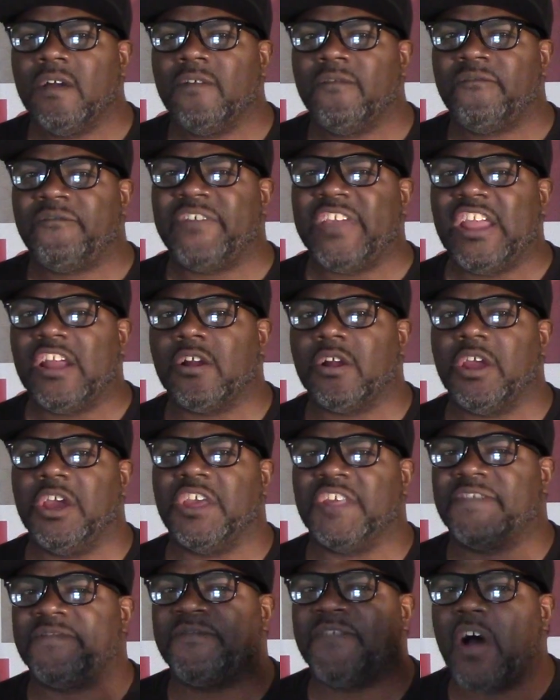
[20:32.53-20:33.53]
Fear
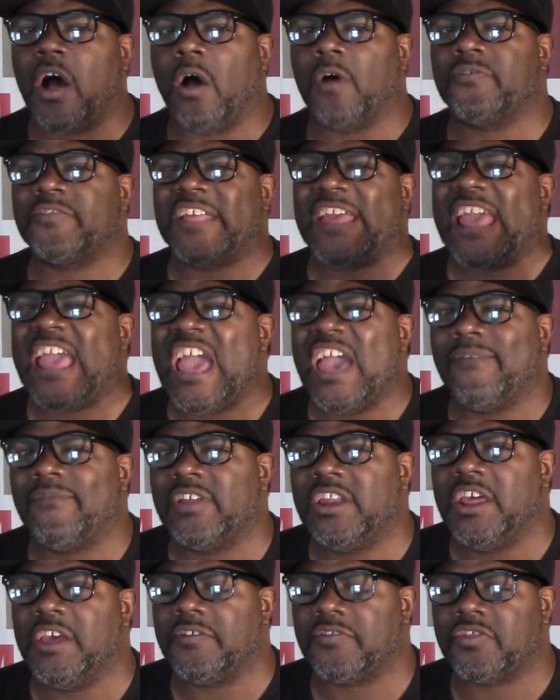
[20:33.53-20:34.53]
is false
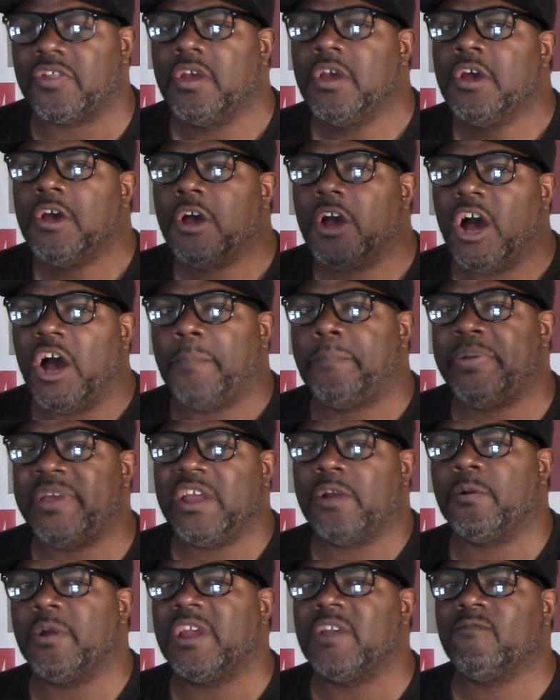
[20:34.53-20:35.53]
evidence
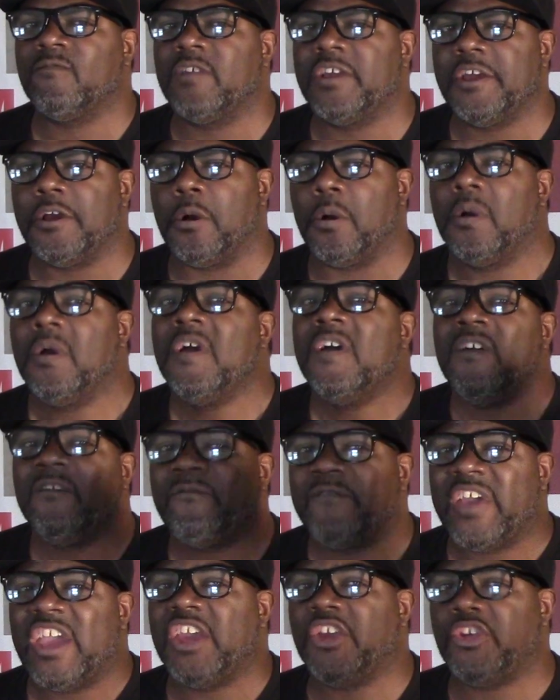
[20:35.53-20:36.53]
appearing real.
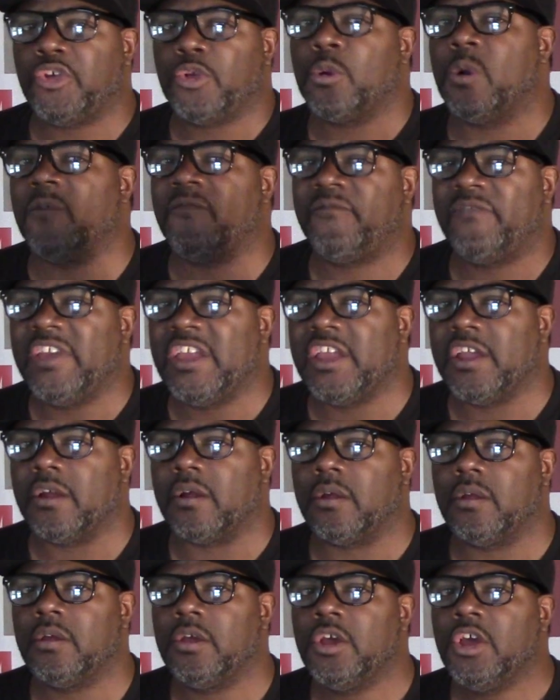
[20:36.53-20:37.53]
Face your
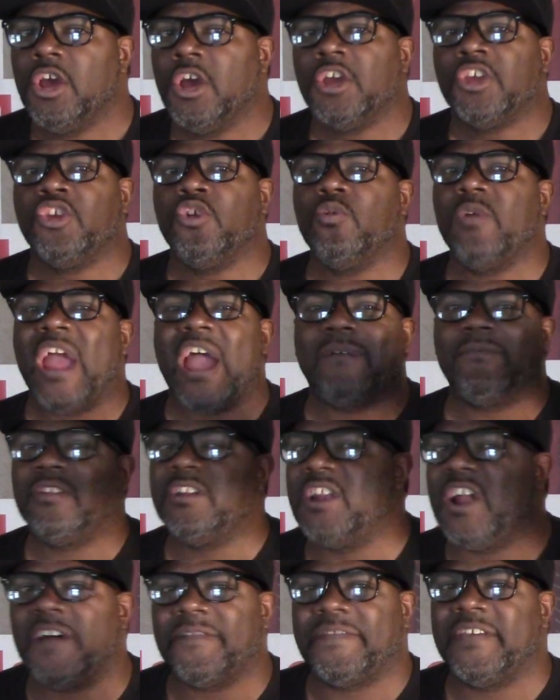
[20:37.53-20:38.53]
fear. You have
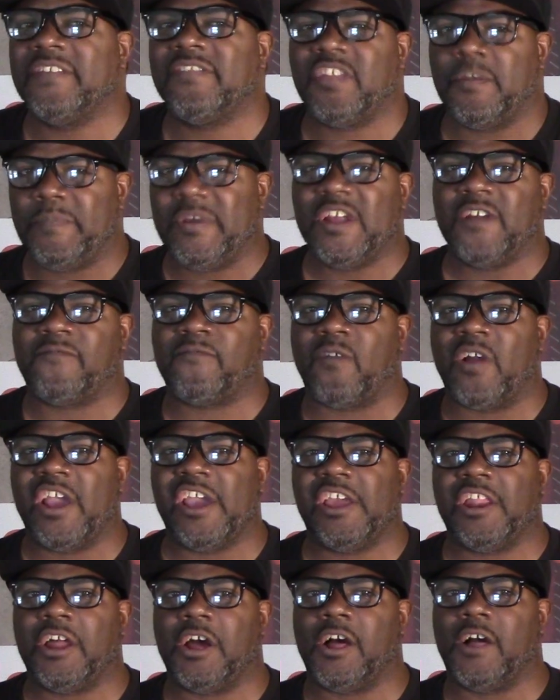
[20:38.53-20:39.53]
nothing to be
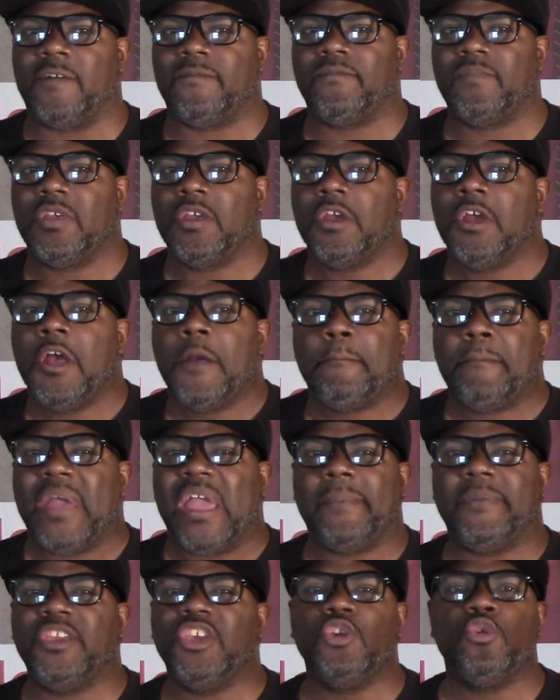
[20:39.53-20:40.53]
afraid of.
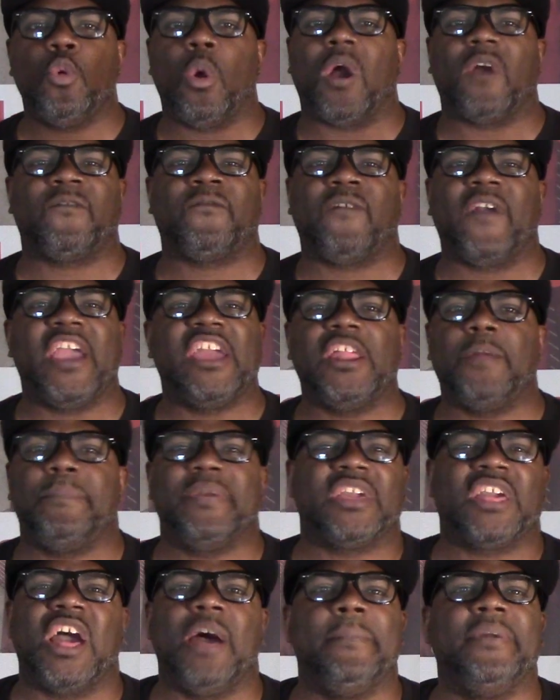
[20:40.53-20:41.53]
Maybe you are afraid of
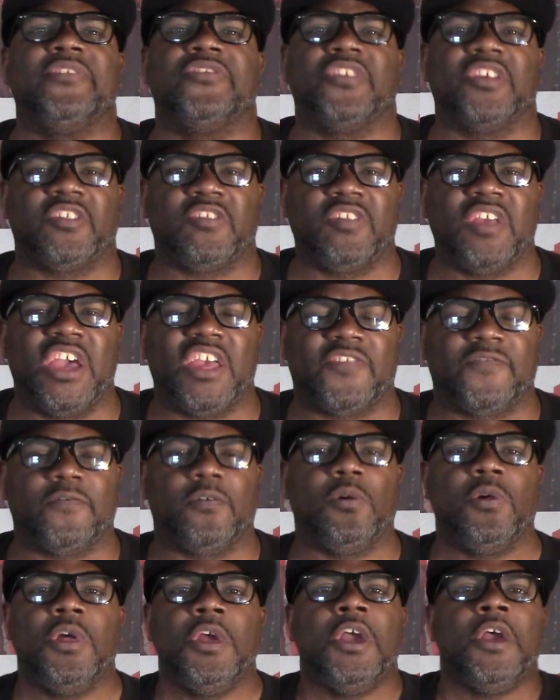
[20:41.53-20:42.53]
becoming
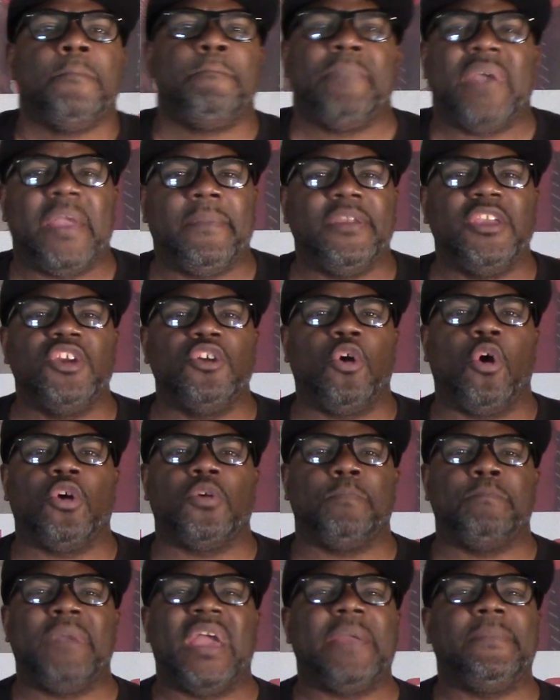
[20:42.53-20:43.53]
successful. Maybe you
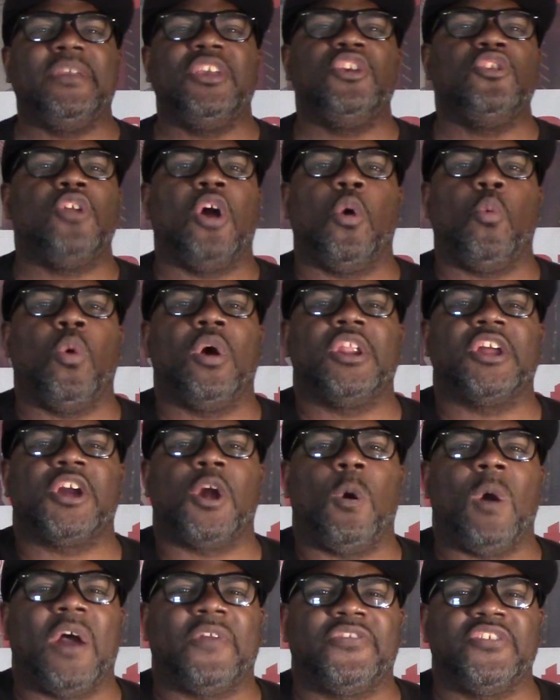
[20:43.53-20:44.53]
don't, maybe you don't want to
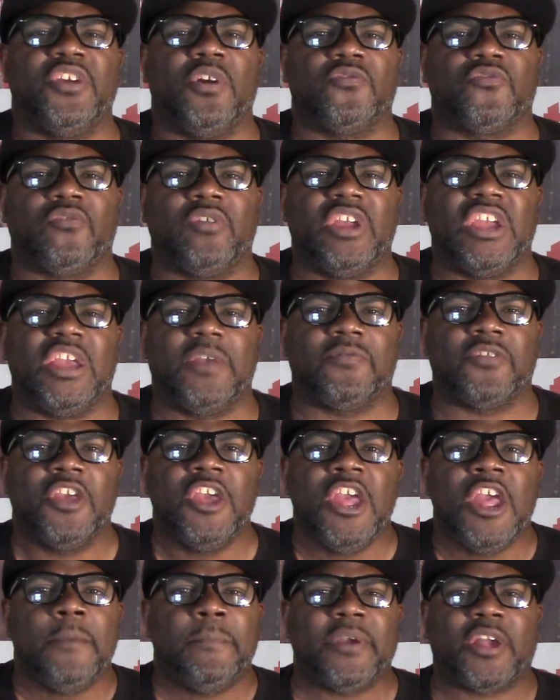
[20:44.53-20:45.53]
go after your dreams
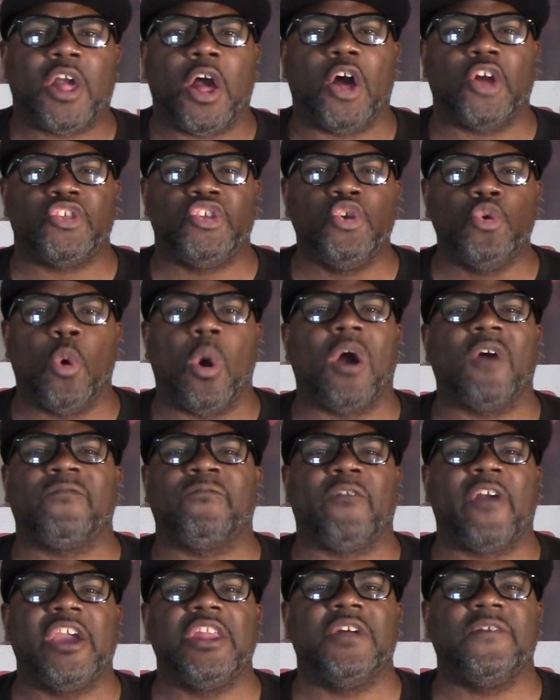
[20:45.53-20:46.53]
because you are
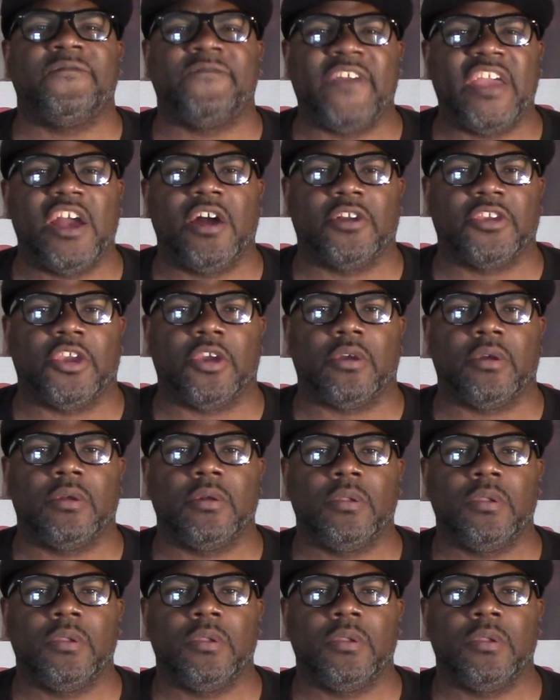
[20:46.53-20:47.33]
afraid of failure.